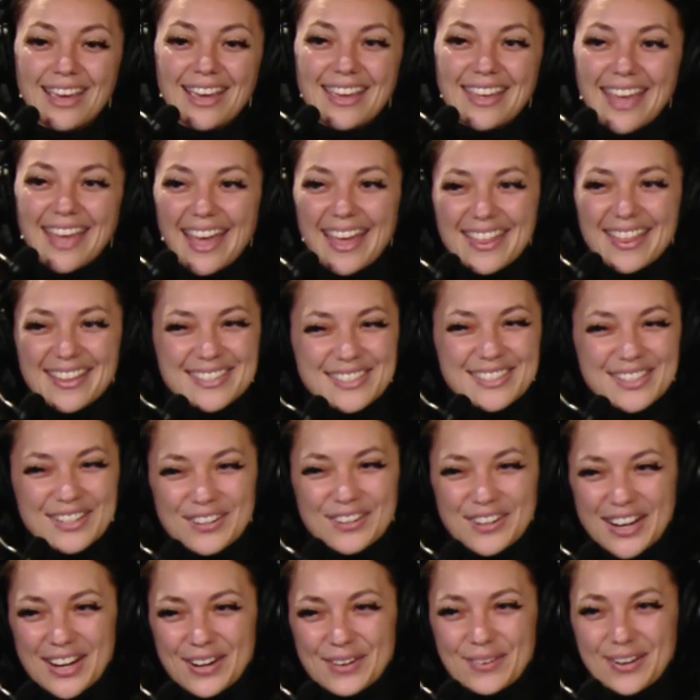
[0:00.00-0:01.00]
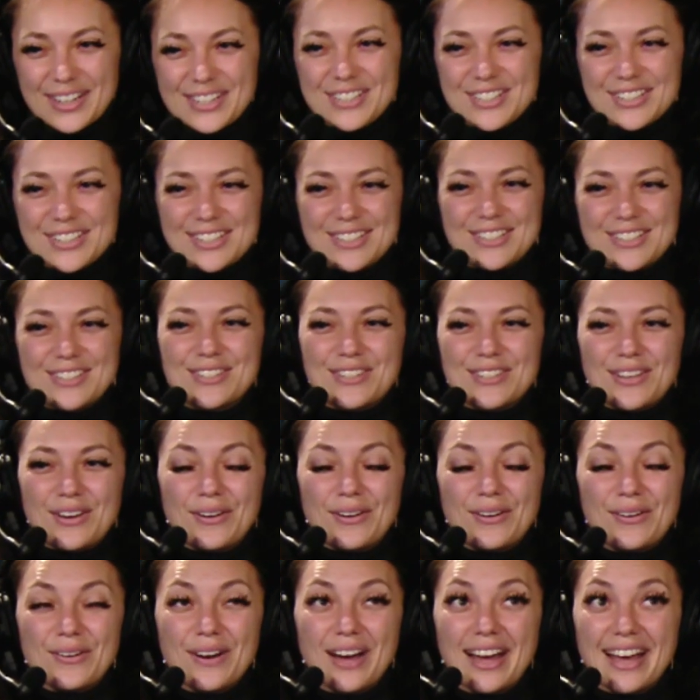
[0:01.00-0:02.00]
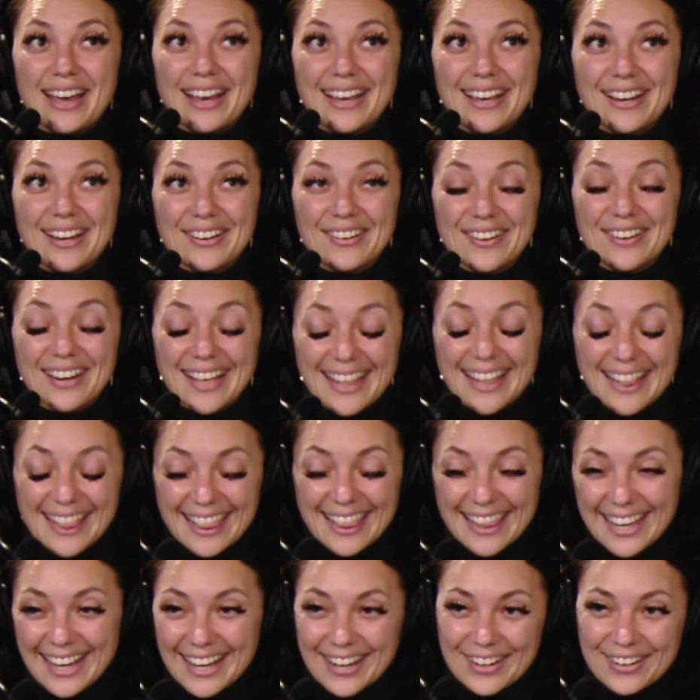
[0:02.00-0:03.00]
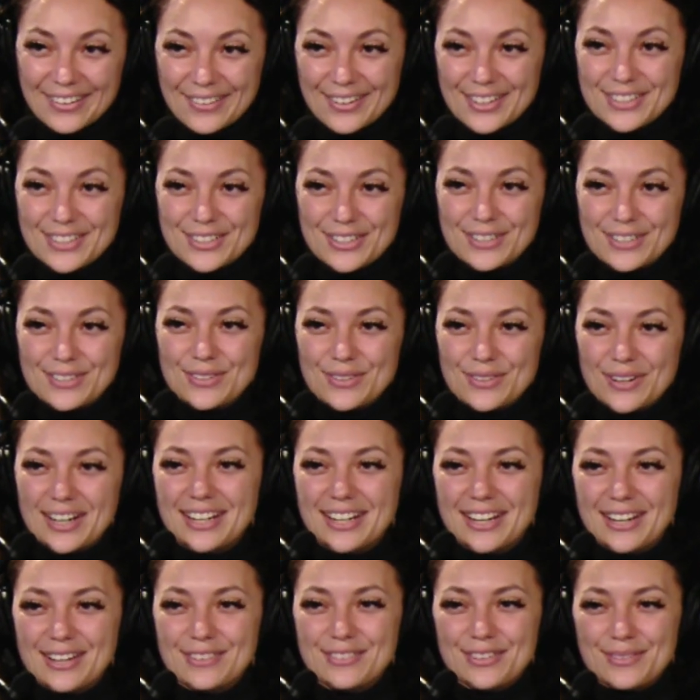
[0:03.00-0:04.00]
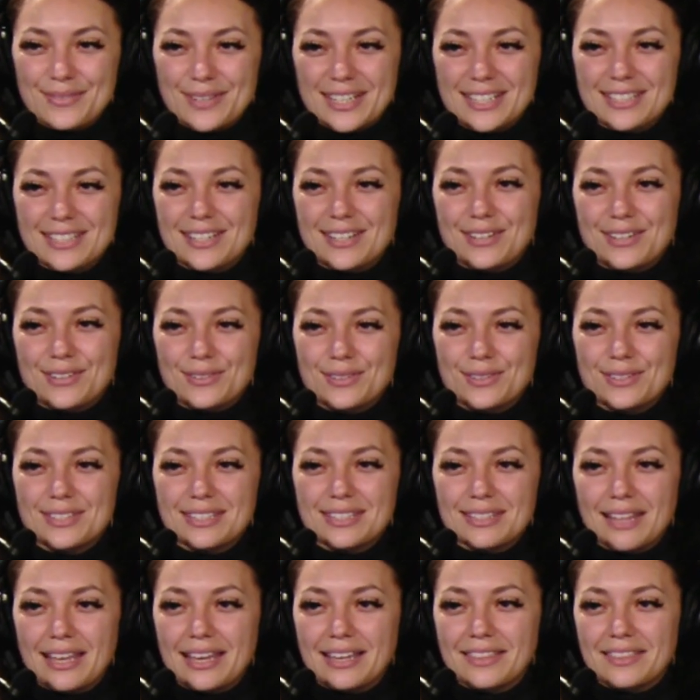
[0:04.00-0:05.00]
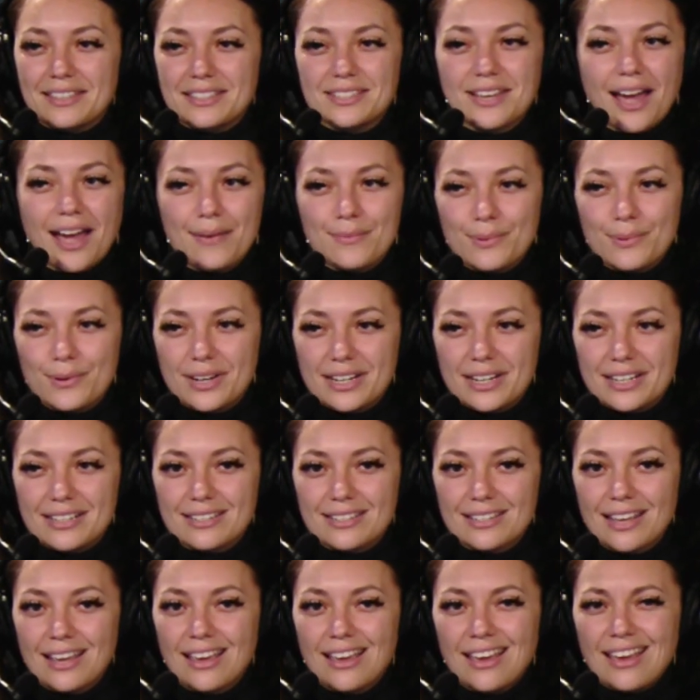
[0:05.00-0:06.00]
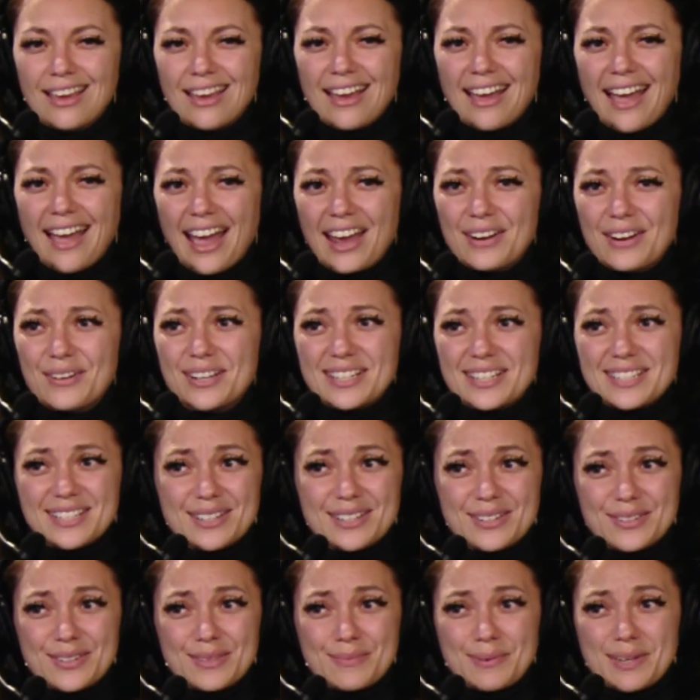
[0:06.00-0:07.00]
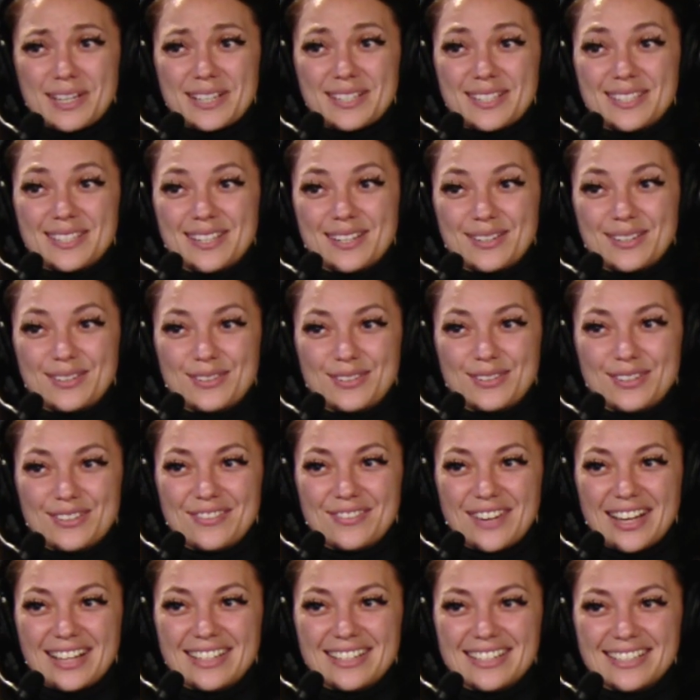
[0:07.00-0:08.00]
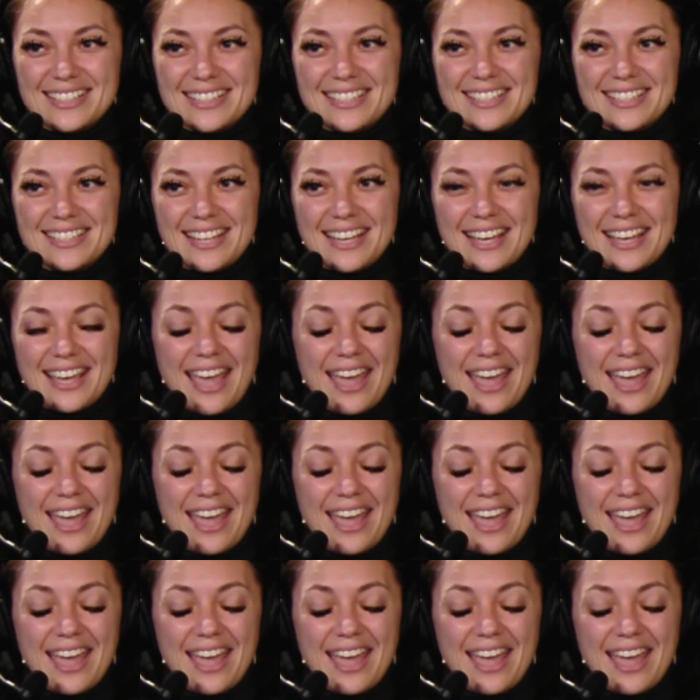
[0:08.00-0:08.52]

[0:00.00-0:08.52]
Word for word: Yeah, that's a great question. So I hear a lot of questions right now from my singles. Like the top one is, how do I deal with being single during Valentine's Day?